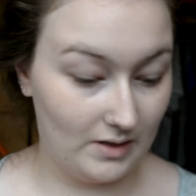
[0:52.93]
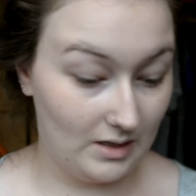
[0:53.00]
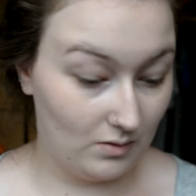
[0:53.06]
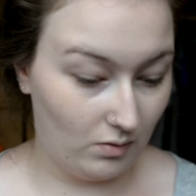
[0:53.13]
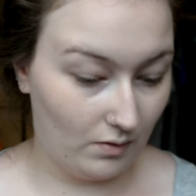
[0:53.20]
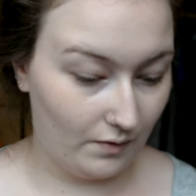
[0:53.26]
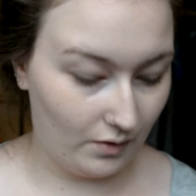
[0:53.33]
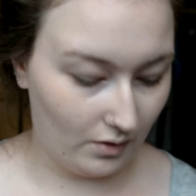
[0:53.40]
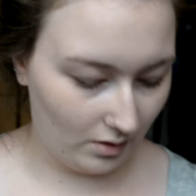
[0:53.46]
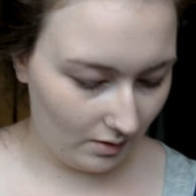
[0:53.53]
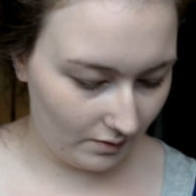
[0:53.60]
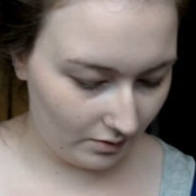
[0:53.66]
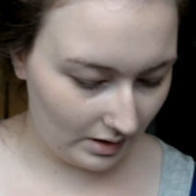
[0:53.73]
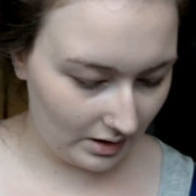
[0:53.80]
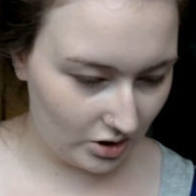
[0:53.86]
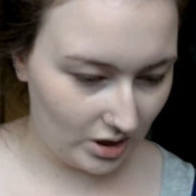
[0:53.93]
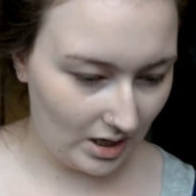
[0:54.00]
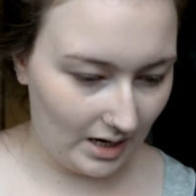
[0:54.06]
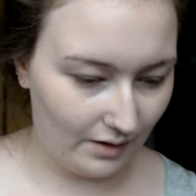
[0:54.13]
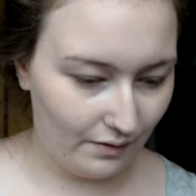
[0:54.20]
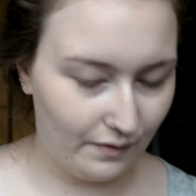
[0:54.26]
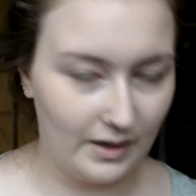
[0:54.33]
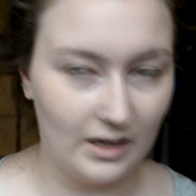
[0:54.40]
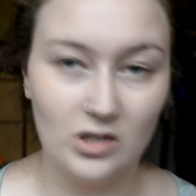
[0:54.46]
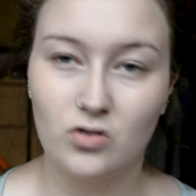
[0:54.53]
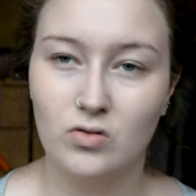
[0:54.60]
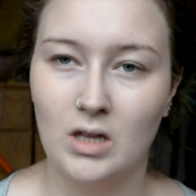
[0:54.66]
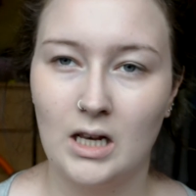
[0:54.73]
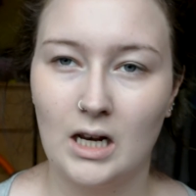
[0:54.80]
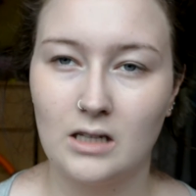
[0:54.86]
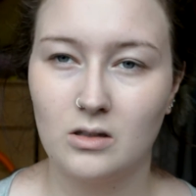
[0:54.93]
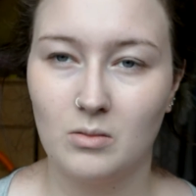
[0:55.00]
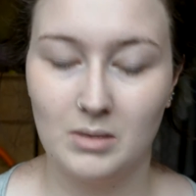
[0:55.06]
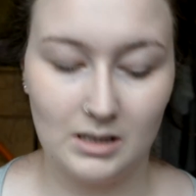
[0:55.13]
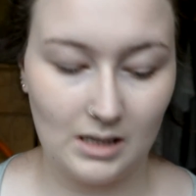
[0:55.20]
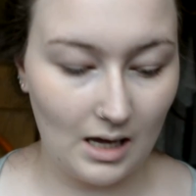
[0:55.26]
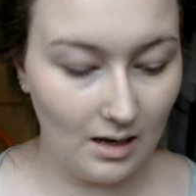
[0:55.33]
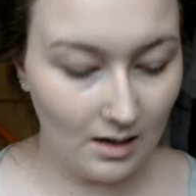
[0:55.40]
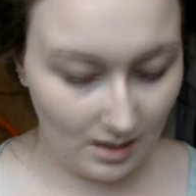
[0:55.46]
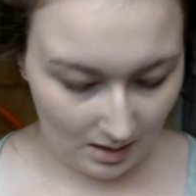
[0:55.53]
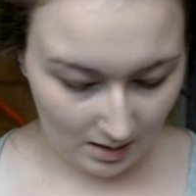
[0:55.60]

I did want full coverage and it feels really nice on my skin.